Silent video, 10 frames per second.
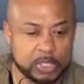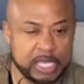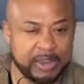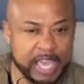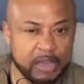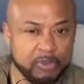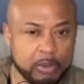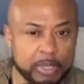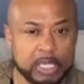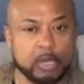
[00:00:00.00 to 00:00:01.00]
was
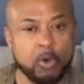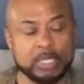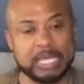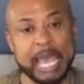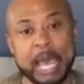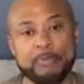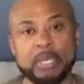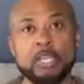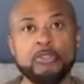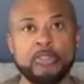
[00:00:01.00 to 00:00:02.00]
inevitably going to
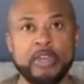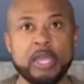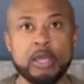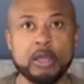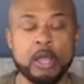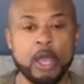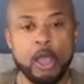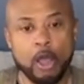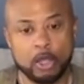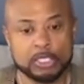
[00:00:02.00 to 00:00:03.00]
happen either there
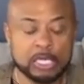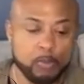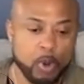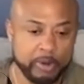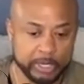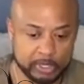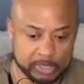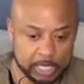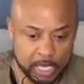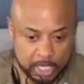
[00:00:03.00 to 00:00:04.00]
or somewhere
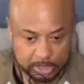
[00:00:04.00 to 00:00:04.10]
else.